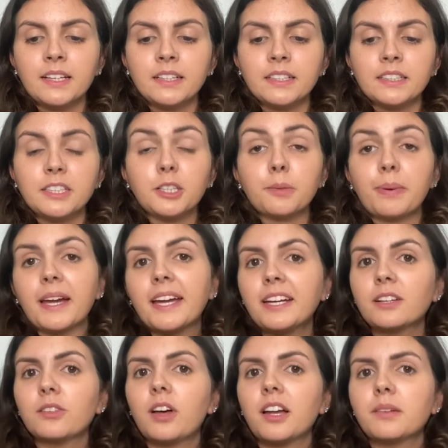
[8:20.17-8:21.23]
You're paying a
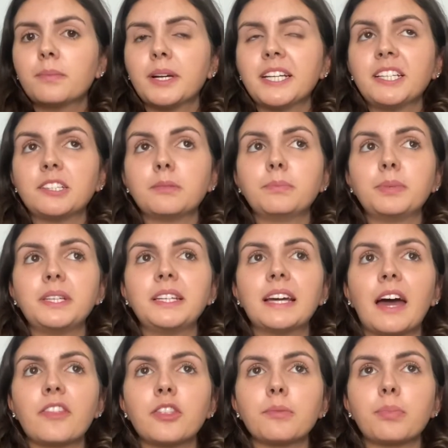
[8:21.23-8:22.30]
lot of money to be
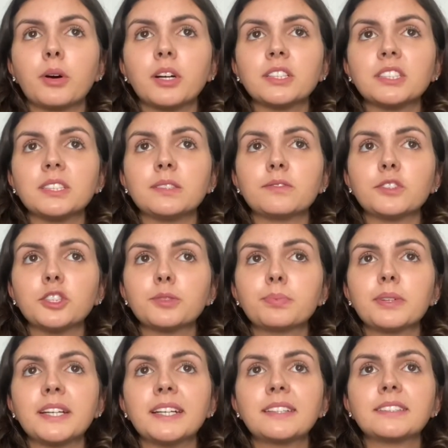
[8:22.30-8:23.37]
at the parks in the first
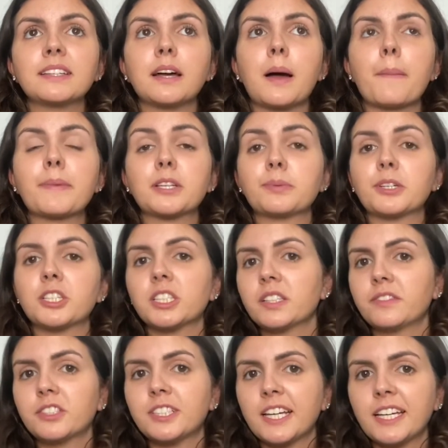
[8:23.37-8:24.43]
place, especially if
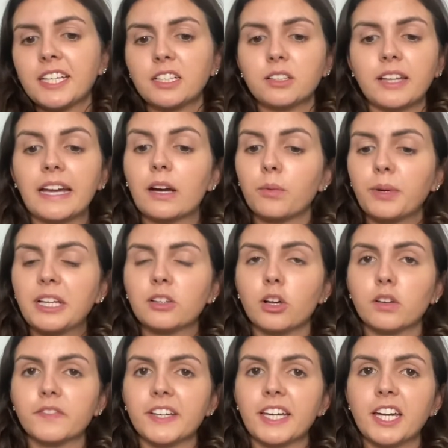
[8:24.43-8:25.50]
you're taking like a
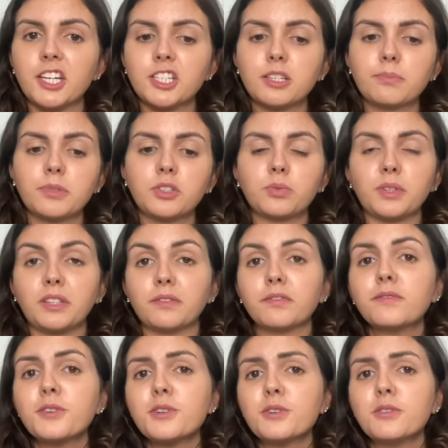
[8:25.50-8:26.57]
week-long vacation between
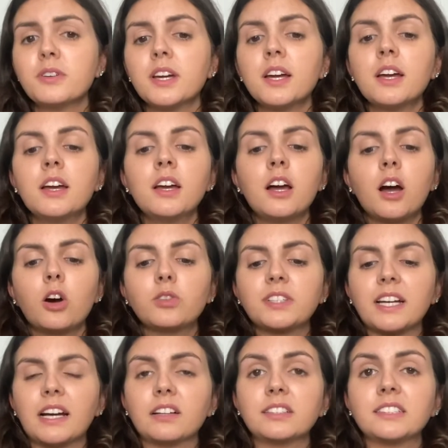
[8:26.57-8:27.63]
food,
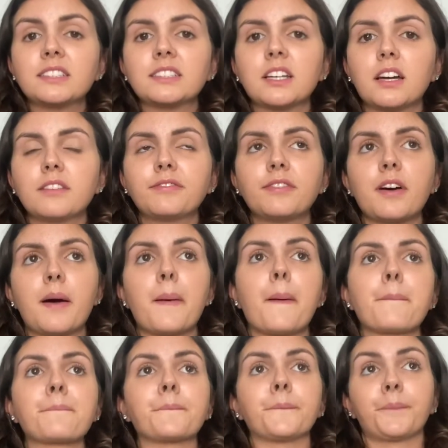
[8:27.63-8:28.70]
hotel, and stuff.
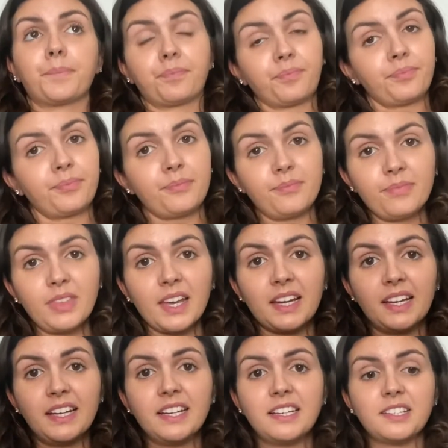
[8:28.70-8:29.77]

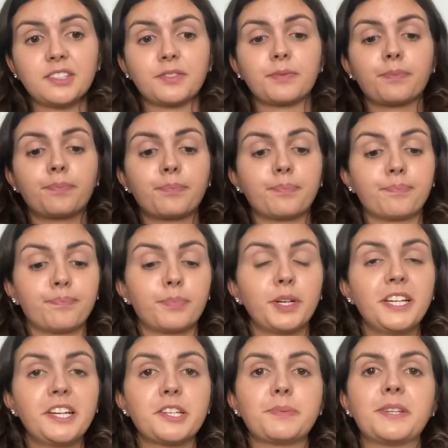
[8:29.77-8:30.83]
It is pretty
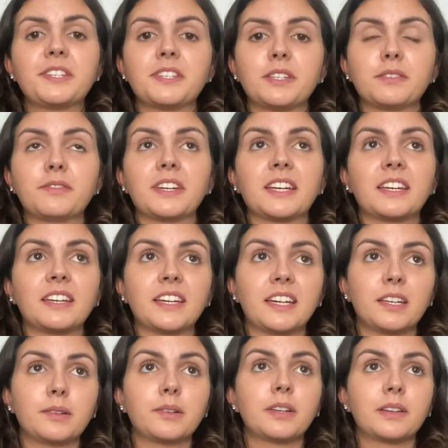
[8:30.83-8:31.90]
expensive. It
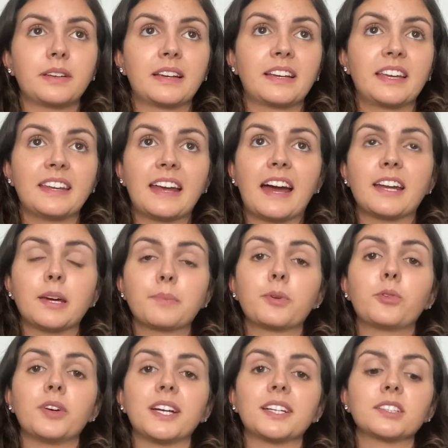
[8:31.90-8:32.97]
can add up
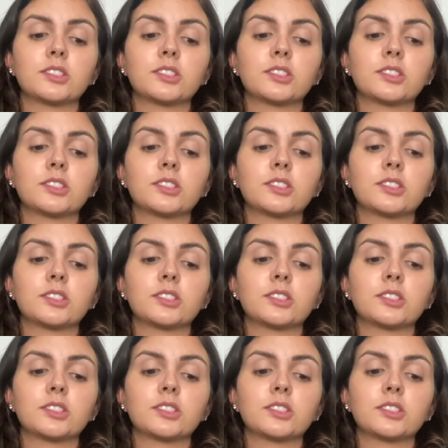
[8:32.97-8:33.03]
quick.